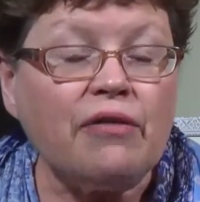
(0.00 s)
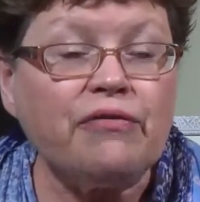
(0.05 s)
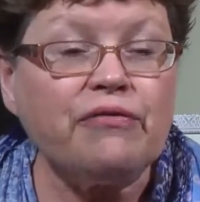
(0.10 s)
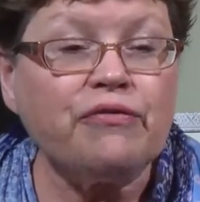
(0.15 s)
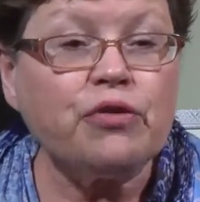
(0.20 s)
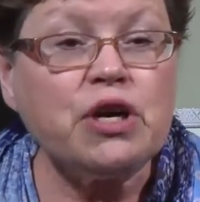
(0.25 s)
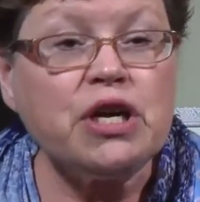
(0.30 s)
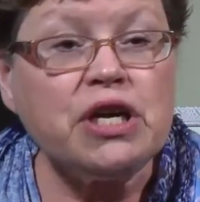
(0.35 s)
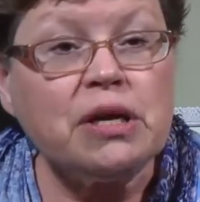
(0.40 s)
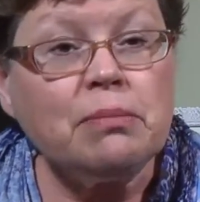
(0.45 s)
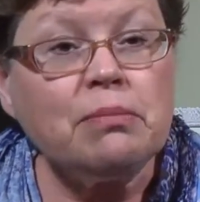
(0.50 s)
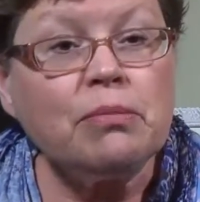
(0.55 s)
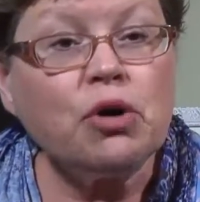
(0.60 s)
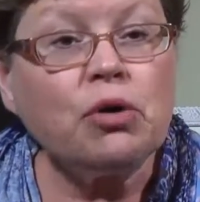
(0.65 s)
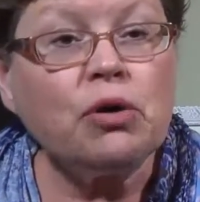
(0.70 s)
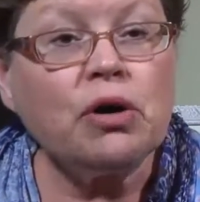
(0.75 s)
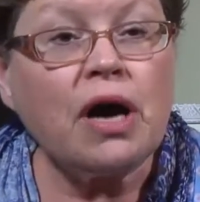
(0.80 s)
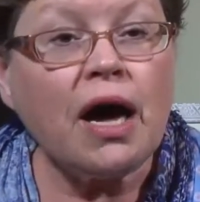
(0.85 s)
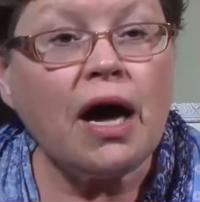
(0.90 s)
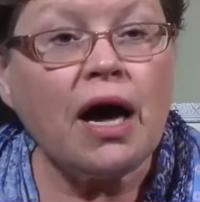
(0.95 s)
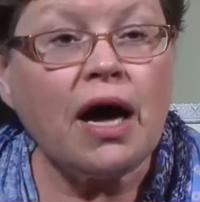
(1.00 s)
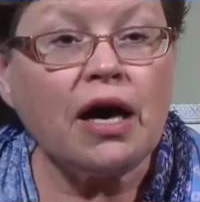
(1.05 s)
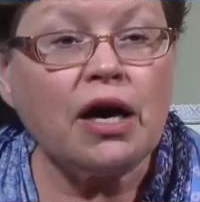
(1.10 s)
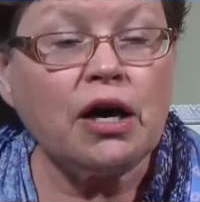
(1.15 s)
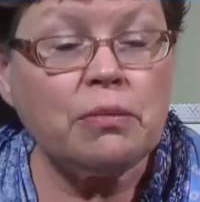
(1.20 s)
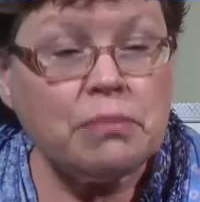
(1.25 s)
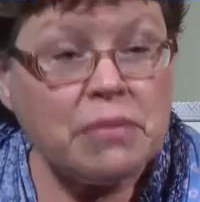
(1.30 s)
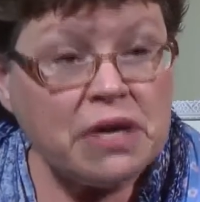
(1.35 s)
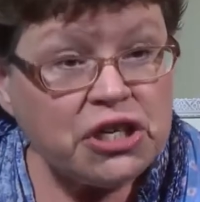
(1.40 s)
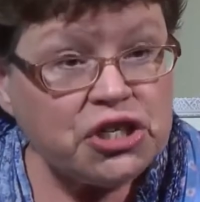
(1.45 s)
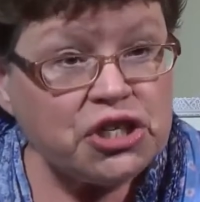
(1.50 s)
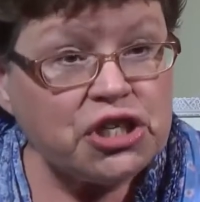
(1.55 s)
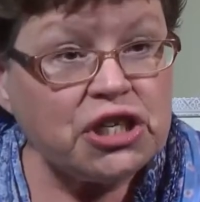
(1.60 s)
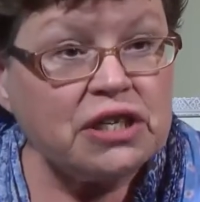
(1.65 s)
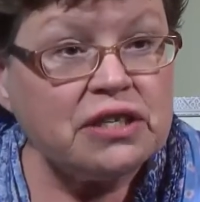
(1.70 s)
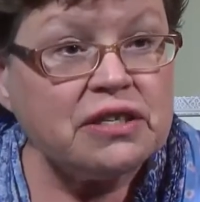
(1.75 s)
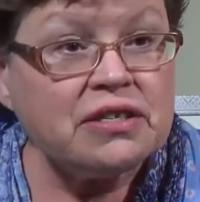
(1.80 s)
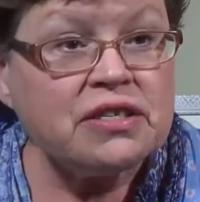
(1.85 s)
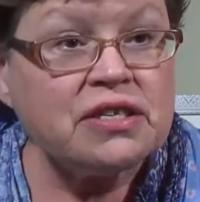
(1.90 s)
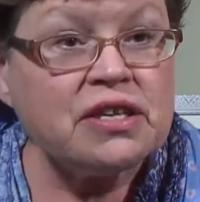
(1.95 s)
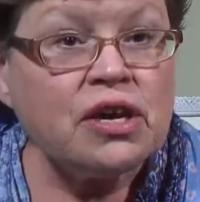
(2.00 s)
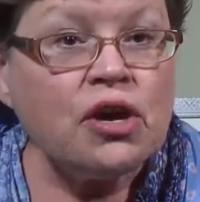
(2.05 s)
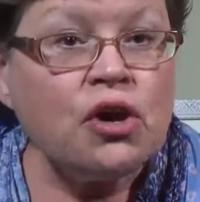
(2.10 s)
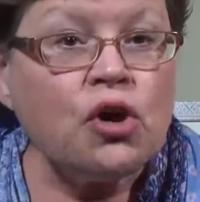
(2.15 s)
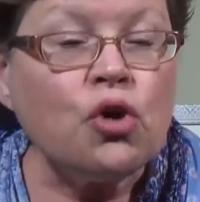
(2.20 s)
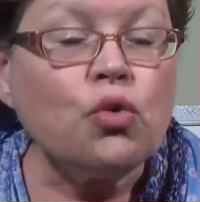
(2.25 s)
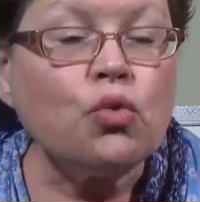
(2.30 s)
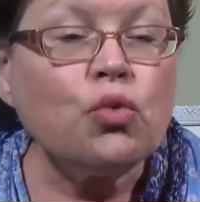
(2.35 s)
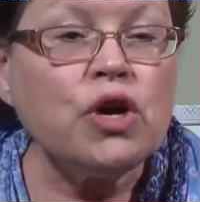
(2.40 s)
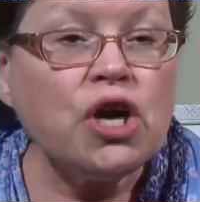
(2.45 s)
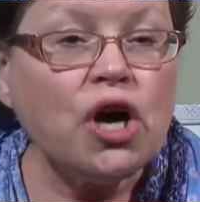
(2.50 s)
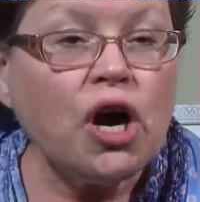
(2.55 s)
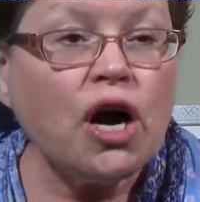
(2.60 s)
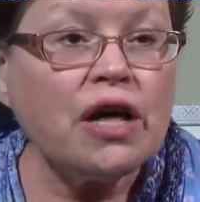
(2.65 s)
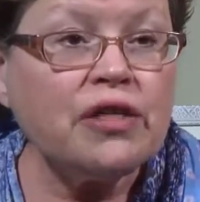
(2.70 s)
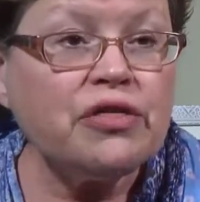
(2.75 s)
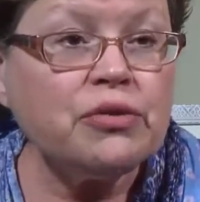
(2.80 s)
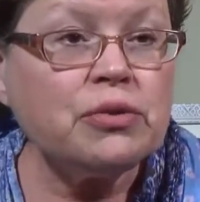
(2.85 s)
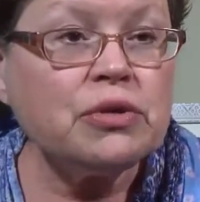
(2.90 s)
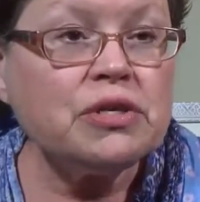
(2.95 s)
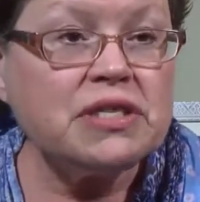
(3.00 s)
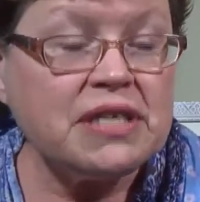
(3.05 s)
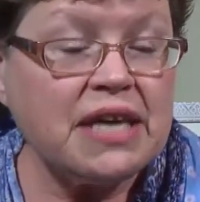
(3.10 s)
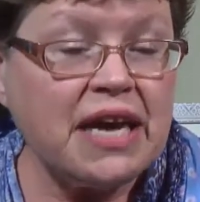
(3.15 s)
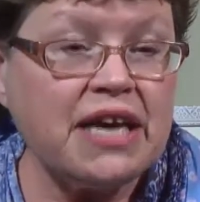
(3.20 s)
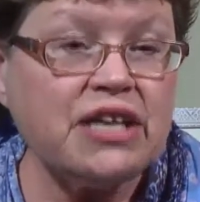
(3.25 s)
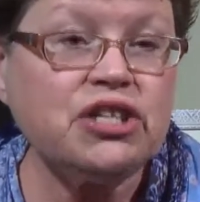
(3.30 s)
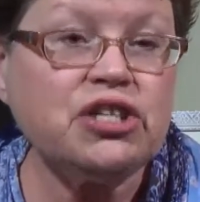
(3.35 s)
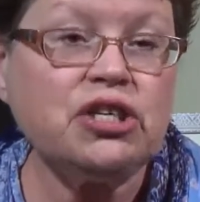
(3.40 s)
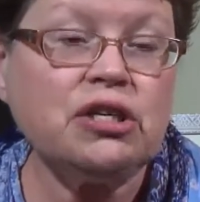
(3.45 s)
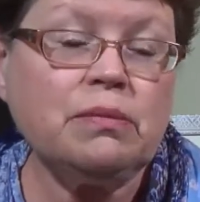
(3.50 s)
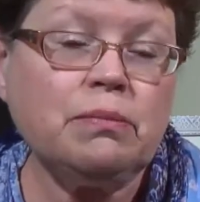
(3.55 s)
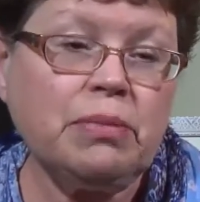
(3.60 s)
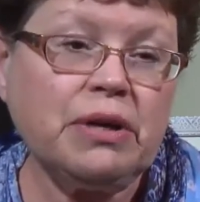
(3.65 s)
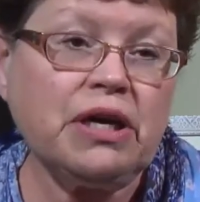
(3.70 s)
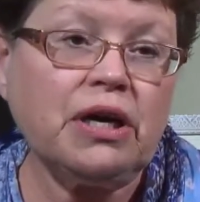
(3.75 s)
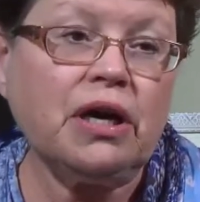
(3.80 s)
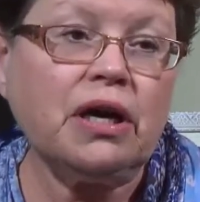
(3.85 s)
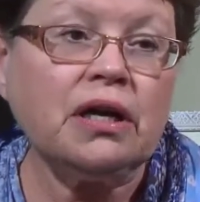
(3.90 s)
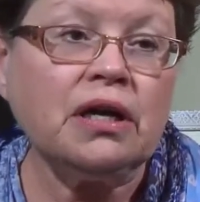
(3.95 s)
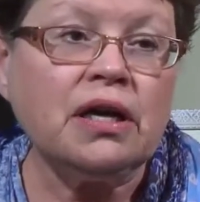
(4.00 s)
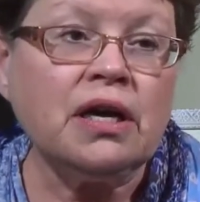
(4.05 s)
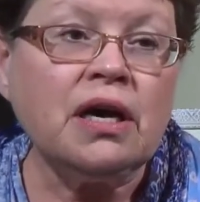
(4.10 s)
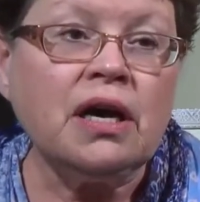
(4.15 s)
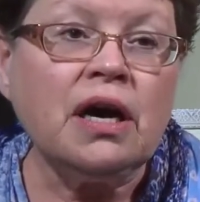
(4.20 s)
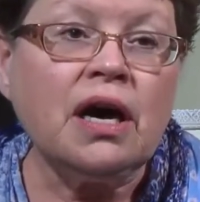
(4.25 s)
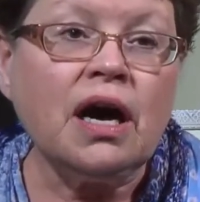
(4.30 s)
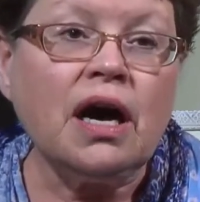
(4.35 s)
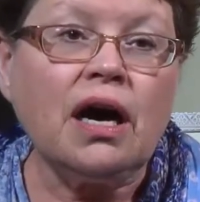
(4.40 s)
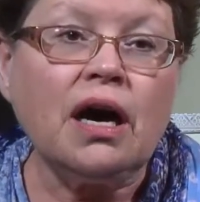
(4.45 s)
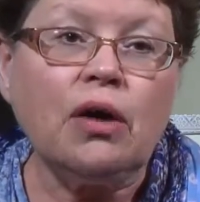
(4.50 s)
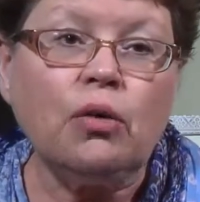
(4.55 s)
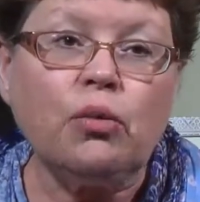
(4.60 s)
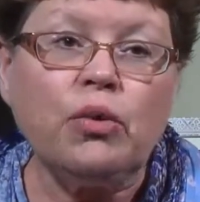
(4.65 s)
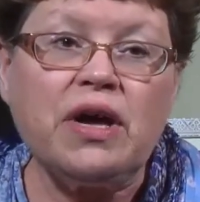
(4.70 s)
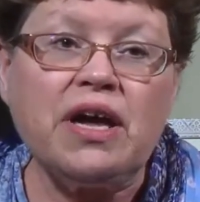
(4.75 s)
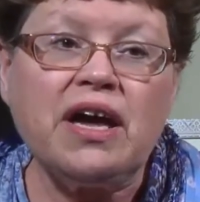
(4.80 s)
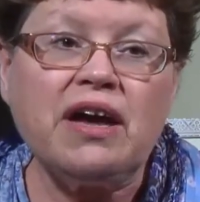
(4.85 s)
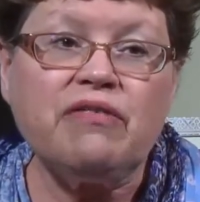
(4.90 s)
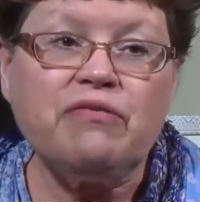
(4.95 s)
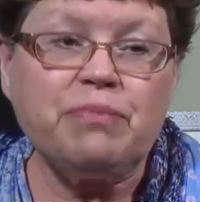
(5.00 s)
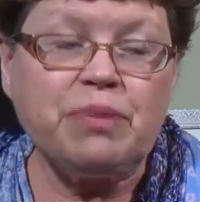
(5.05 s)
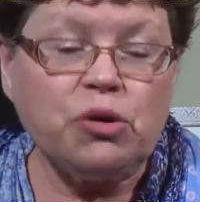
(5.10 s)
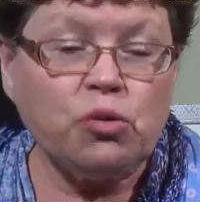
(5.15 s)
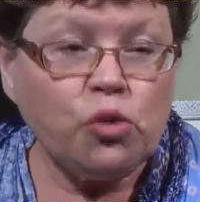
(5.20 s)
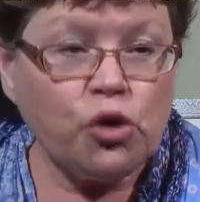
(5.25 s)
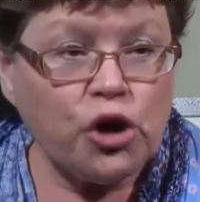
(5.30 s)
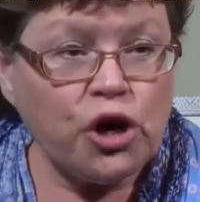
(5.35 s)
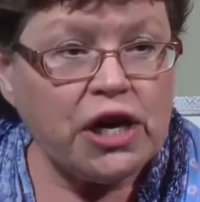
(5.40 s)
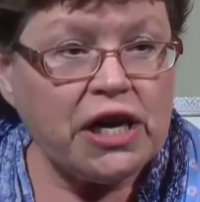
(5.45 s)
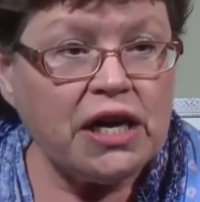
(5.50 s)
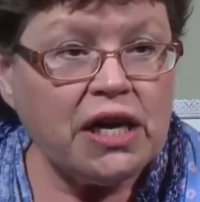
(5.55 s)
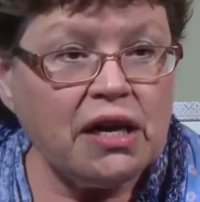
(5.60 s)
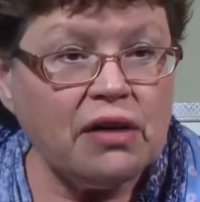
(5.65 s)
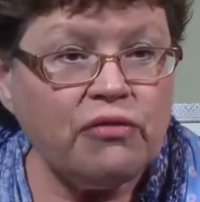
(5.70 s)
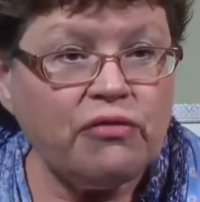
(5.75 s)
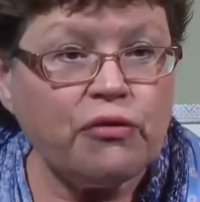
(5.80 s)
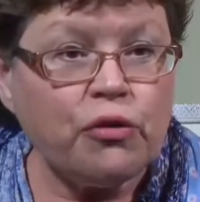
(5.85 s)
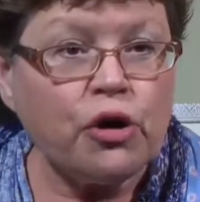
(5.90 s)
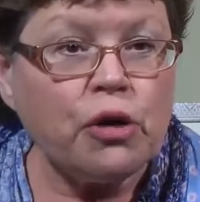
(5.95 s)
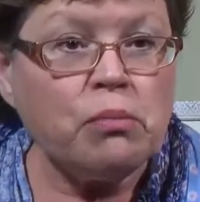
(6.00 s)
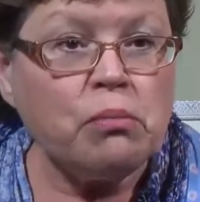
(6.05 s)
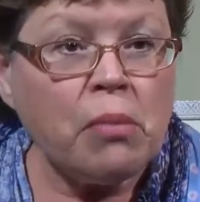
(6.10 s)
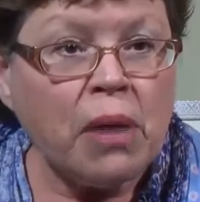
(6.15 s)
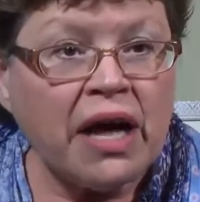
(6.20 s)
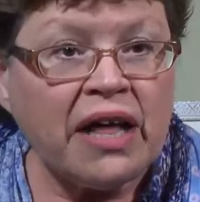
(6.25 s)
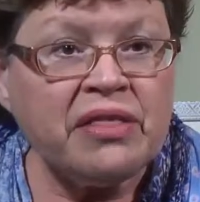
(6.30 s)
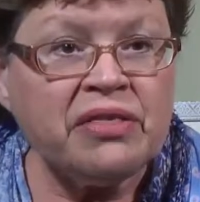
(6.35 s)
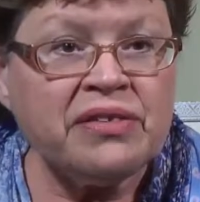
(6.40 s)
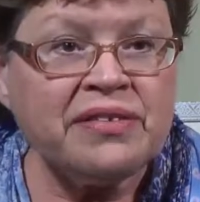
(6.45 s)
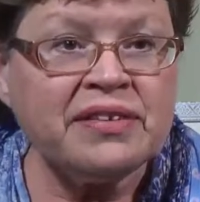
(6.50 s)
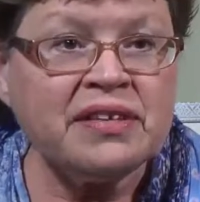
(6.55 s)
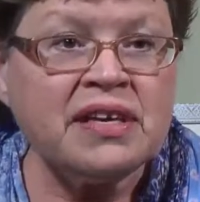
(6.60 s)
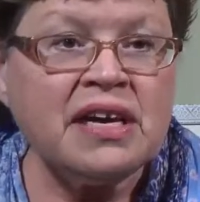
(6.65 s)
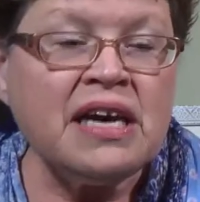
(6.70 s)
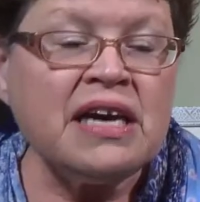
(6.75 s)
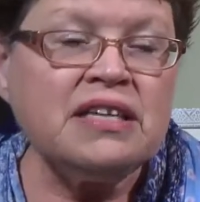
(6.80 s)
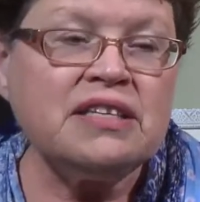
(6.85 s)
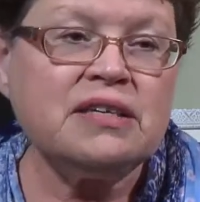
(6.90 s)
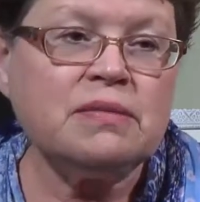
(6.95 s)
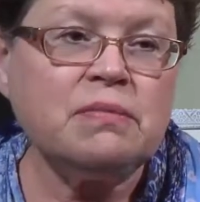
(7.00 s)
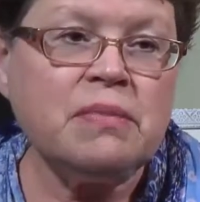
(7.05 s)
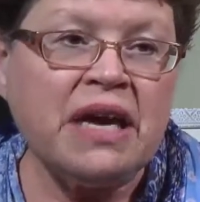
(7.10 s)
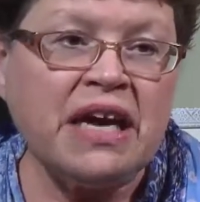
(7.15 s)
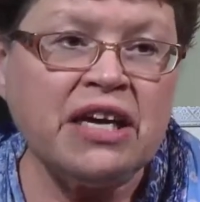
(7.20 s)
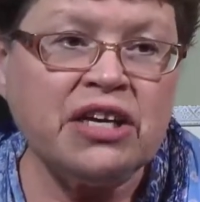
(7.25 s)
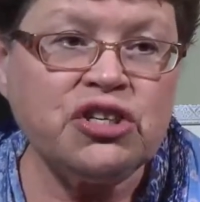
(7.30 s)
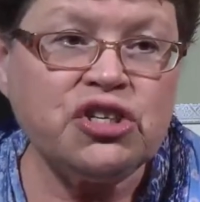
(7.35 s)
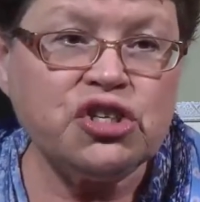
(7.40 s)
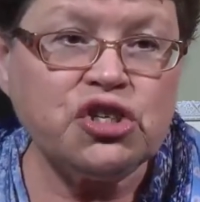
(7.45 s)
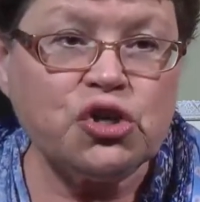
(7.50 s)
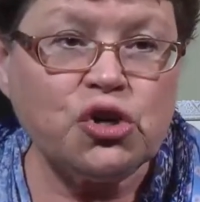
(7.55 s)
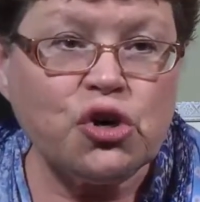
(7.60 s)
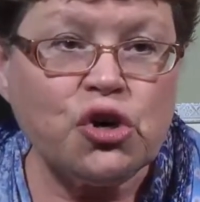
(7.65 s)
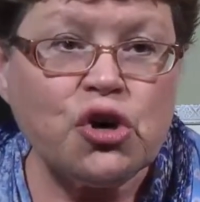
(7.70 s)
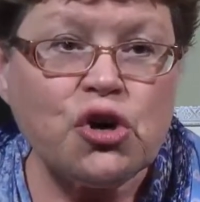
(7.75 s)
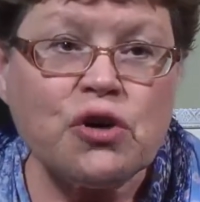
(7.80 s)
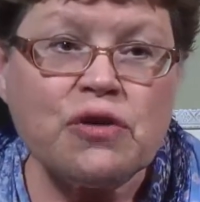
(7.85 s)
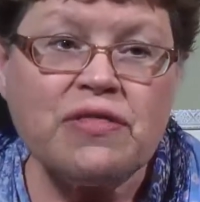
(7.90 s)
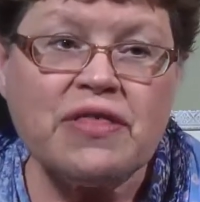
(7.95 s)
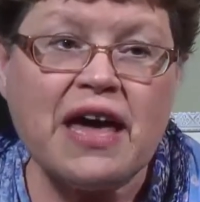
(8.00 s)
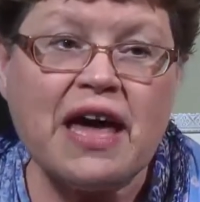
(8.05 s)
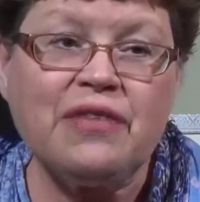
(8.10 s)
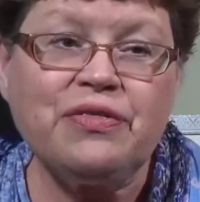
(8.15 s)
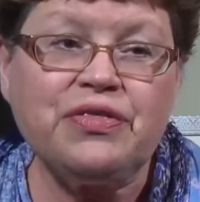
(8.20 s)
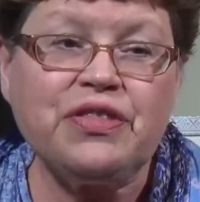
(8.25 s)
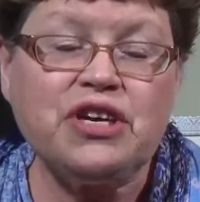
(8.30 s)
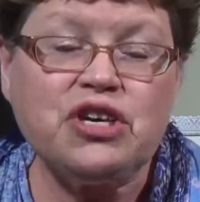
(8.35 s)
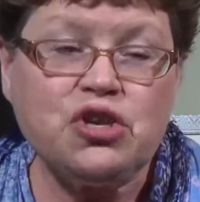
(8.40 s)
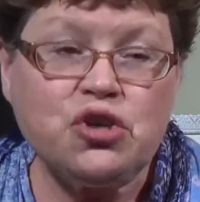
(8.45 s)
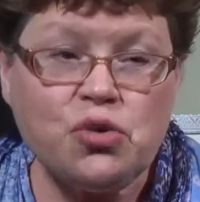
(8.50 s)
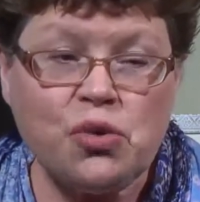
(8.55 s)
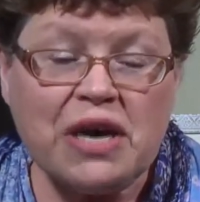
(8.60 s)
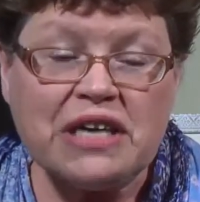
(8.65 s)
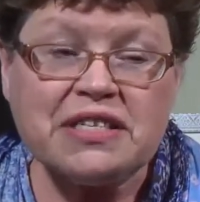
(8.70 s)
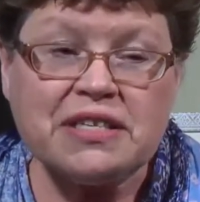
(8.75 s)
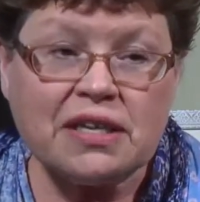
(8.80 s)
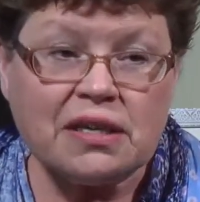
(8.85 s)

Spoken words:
Freedom Commission's reauthorization bill. We have been working for months to make sure that the U.S.